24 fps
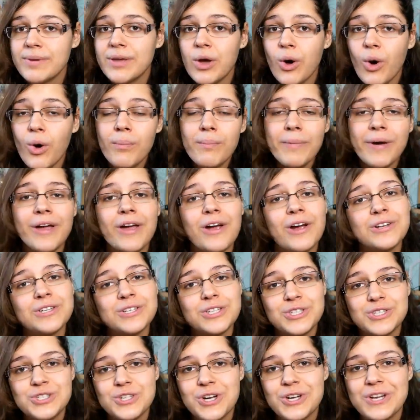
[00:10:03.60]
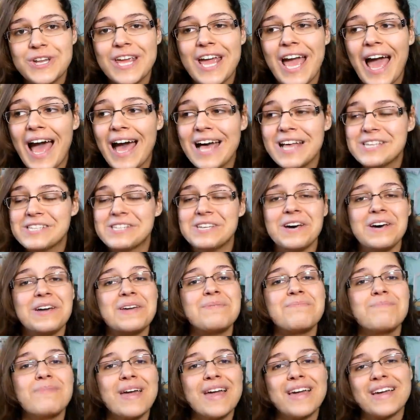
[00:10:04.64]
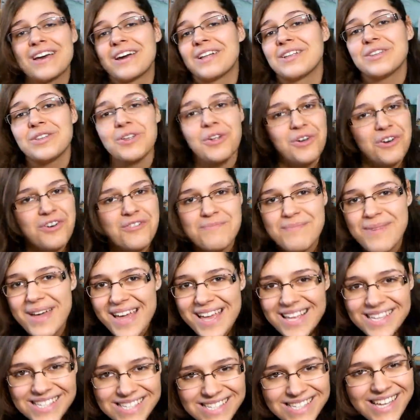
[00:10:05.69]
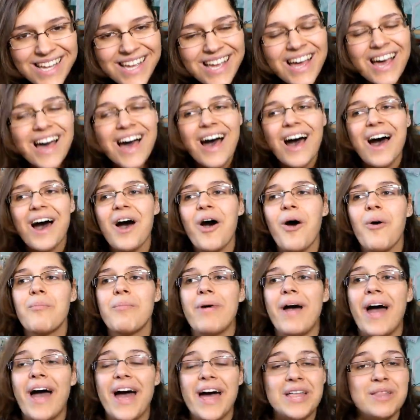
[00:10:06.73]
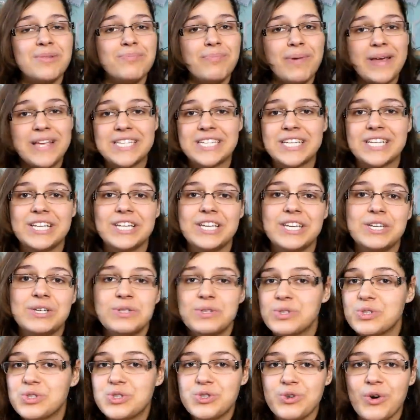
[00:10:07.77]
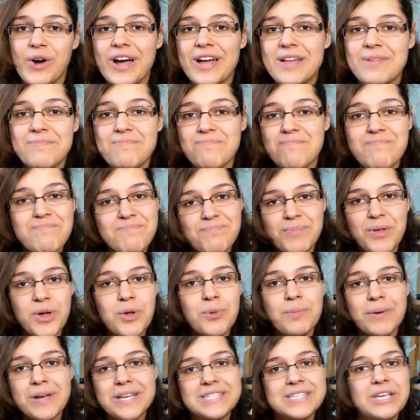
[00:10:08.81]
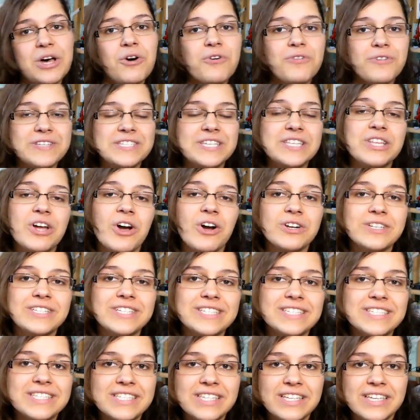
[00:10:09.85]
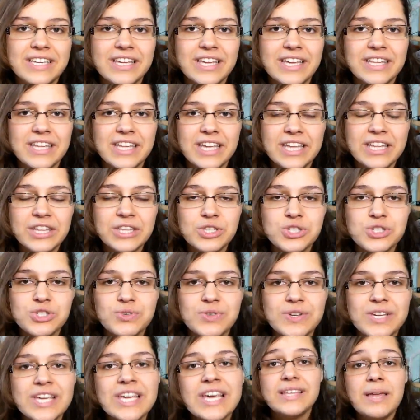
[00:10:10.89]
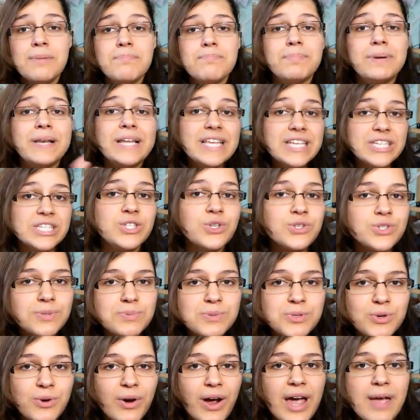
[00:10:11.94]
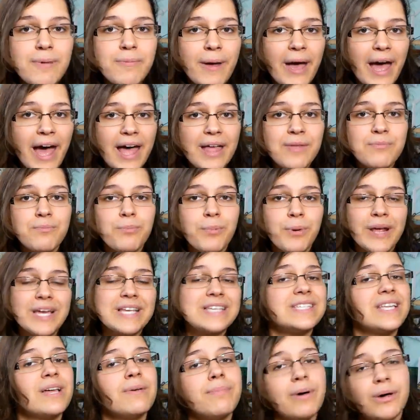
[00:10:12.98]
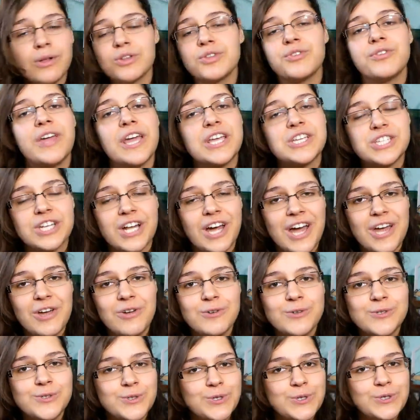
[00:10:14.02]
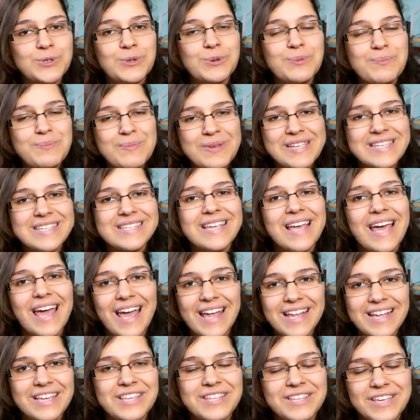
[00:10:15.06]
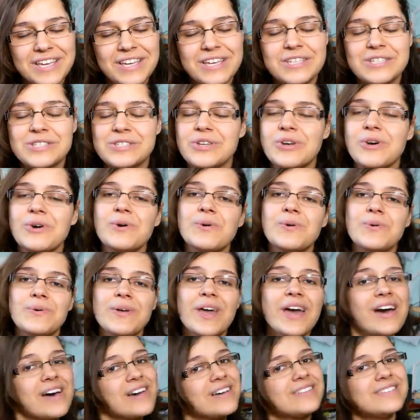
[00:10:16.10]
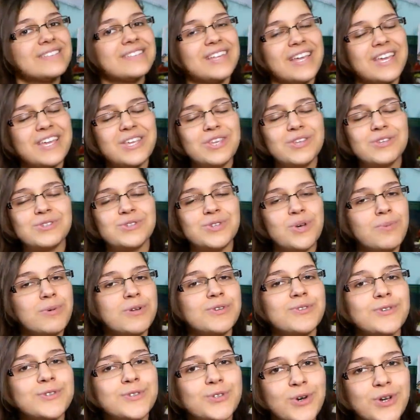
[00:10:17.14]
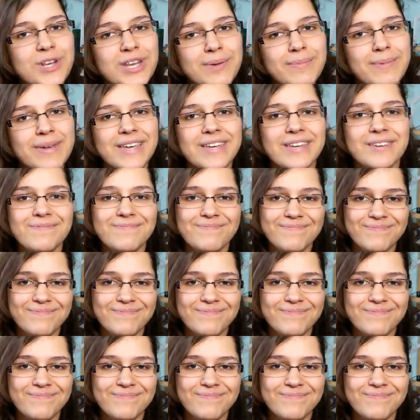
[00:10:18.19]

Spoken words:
me on my artist journey as I make a lot of mess and basically try and build myself as an artist in the industry, then please do subscribe and press that bell notification icon so you don't miss anything. So yeah, thank you so much for joining me.